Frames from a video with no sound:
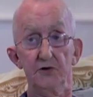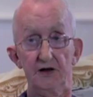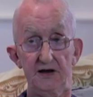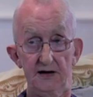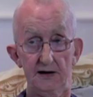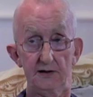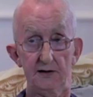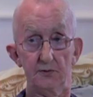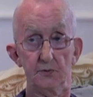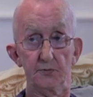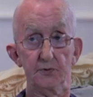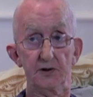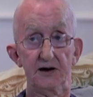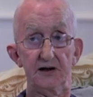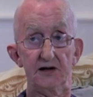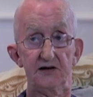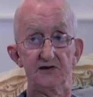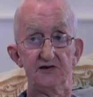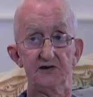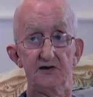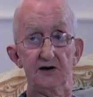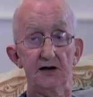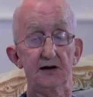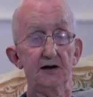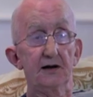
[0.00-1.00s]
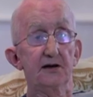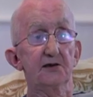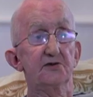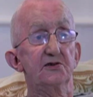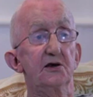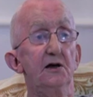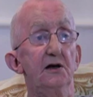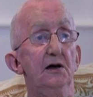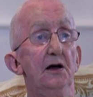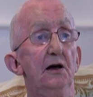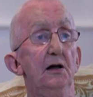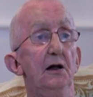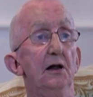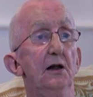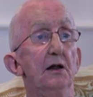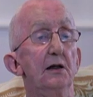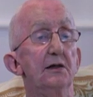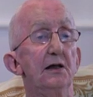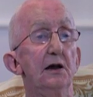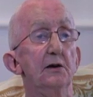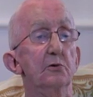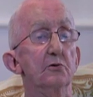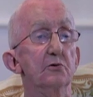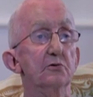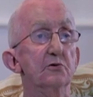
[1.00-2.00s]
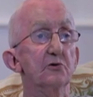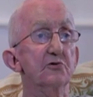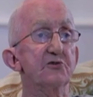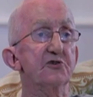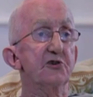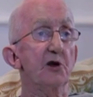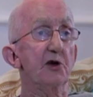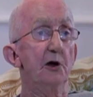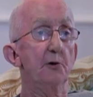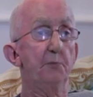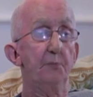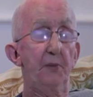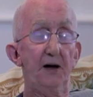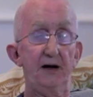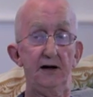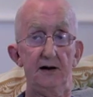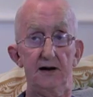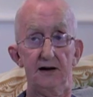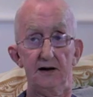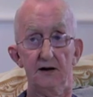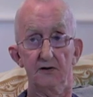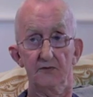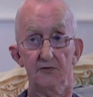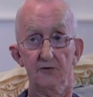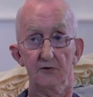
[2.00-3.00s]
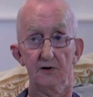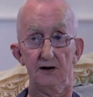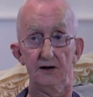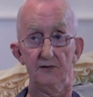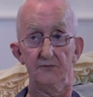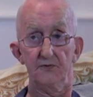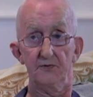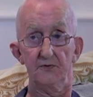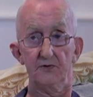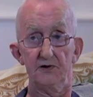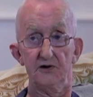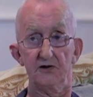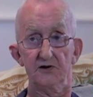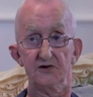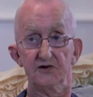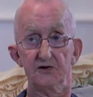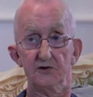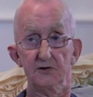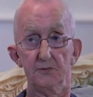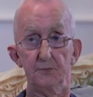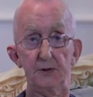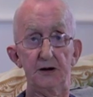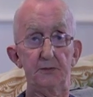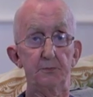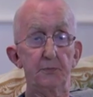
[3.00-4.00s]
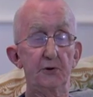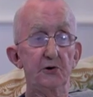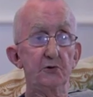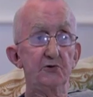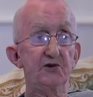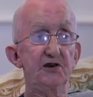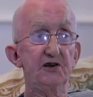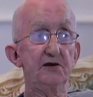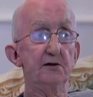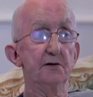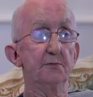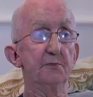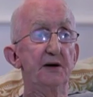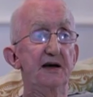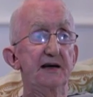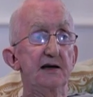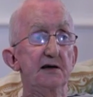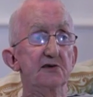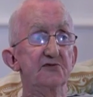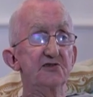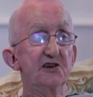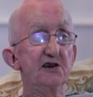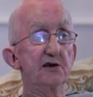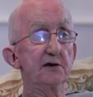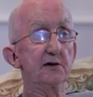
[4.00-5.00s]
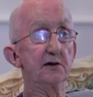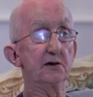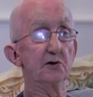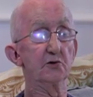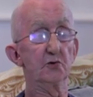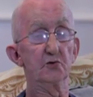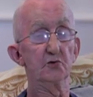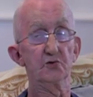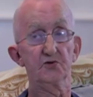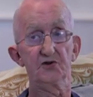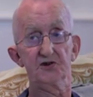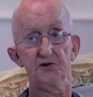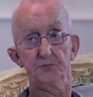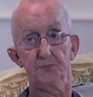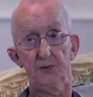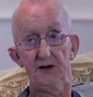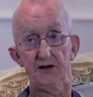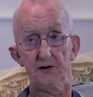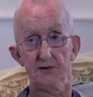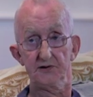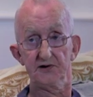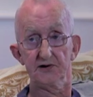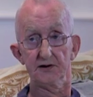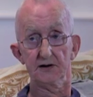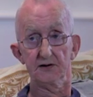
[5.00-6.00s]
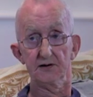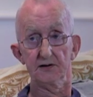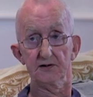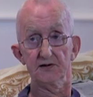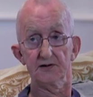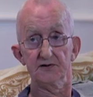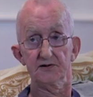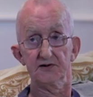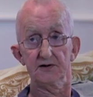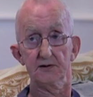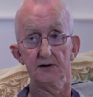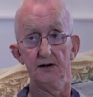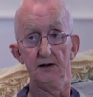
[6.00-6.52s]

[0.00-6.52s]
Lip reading: the Elm Guest House. They were also paying for adverts to be put in a magazine called Spartacus.